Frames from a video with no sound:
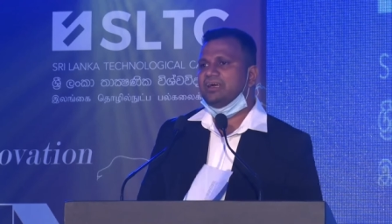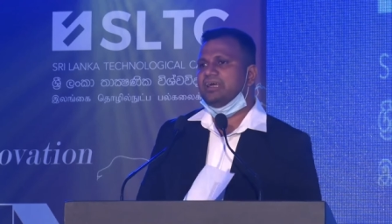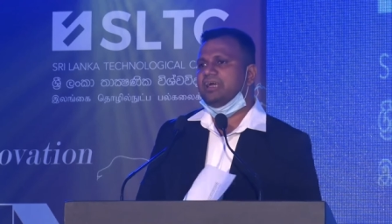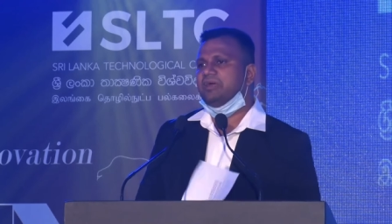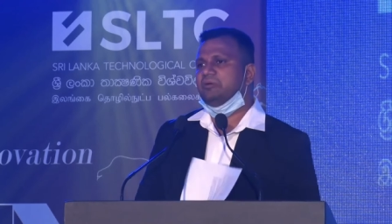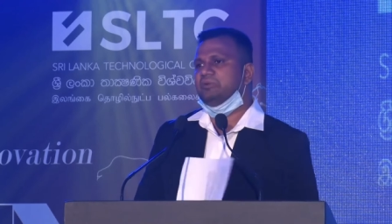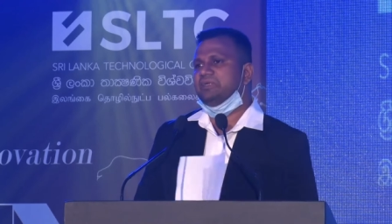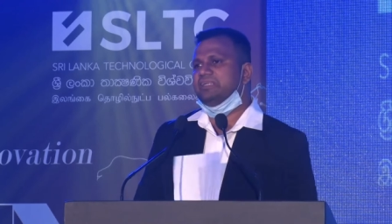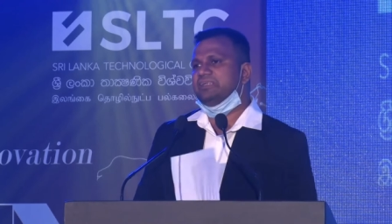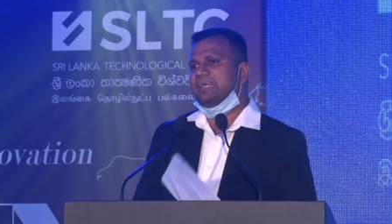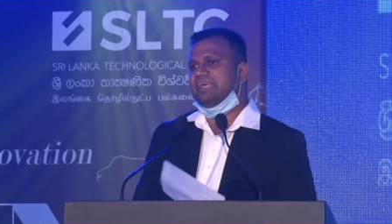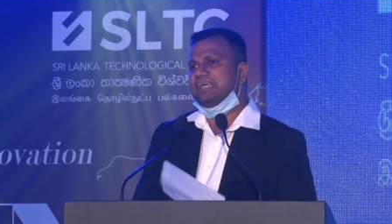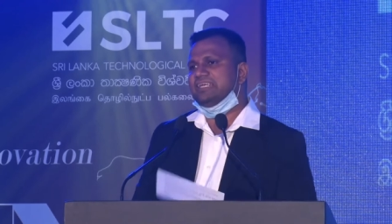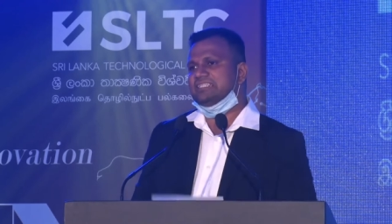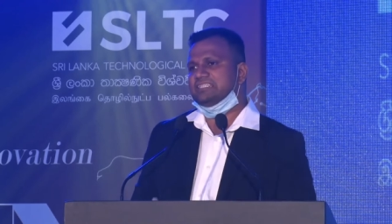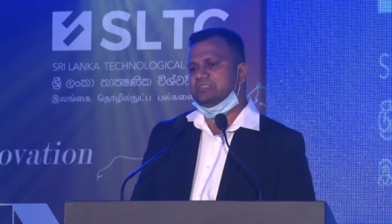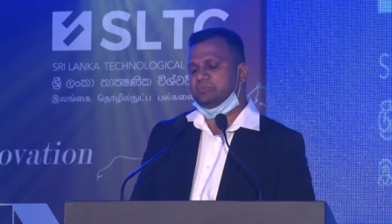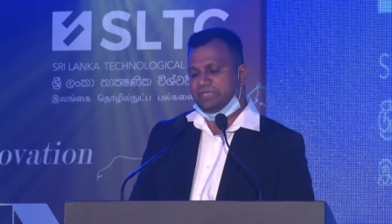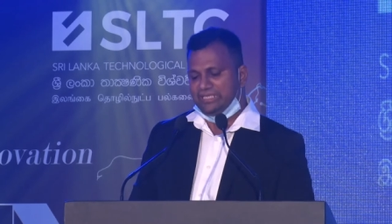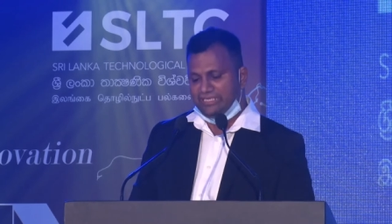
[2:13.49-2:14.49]
I mean,
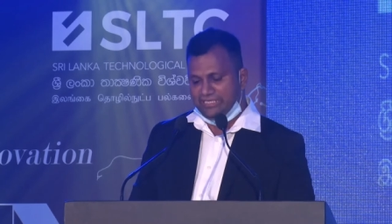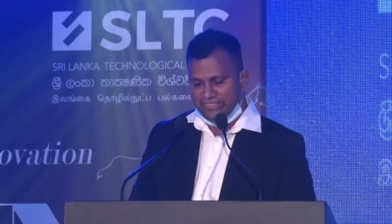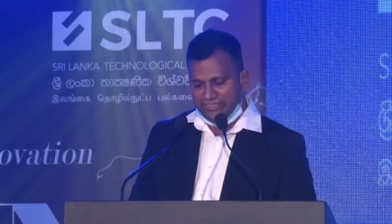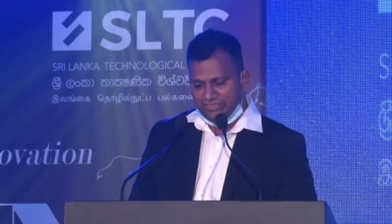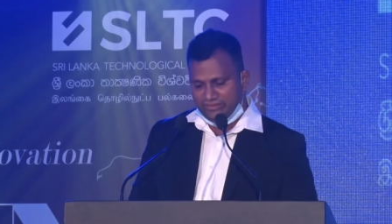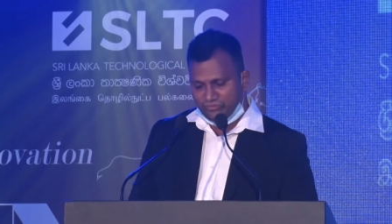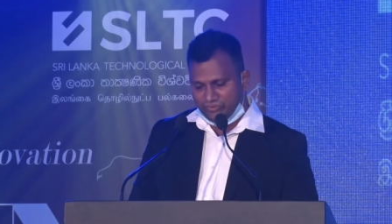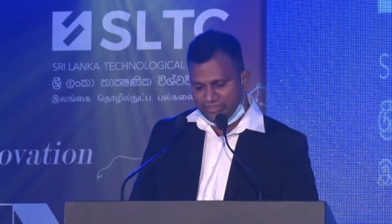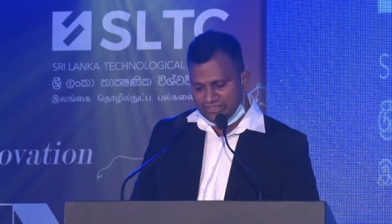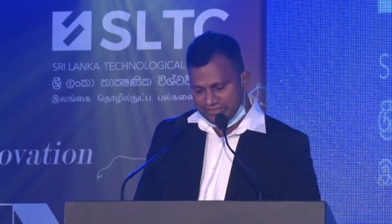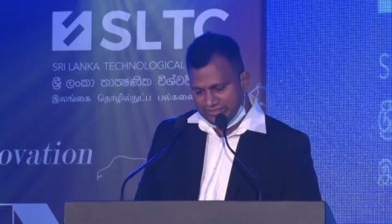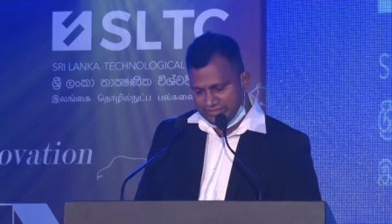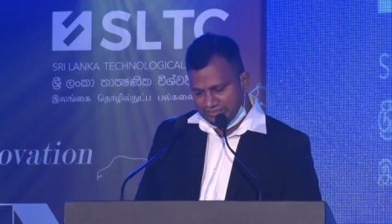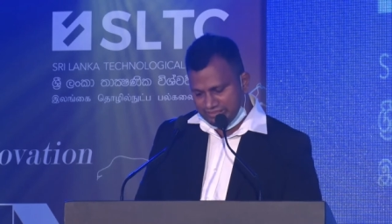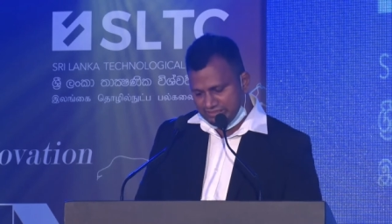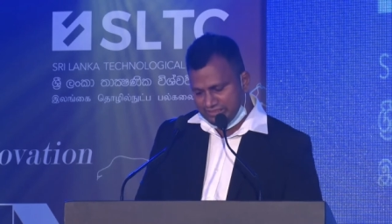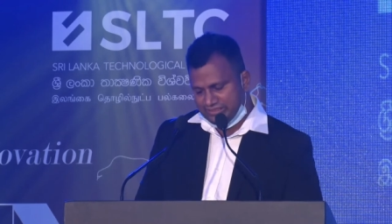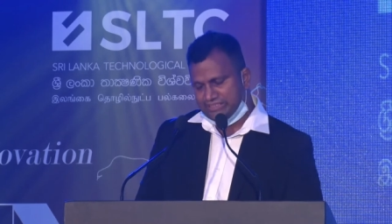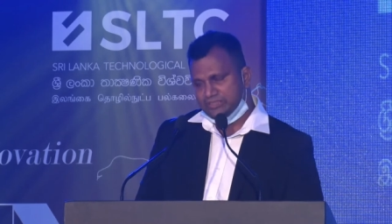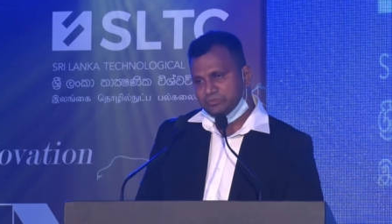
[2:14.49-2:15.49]
as many
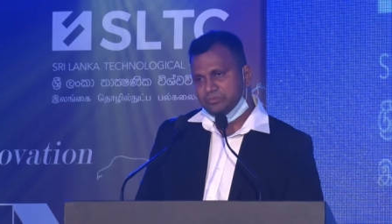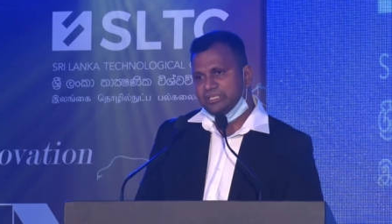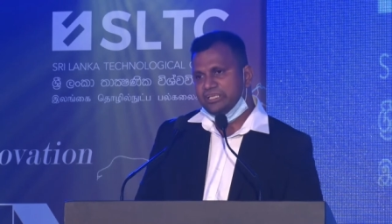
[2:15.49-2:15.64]
researchers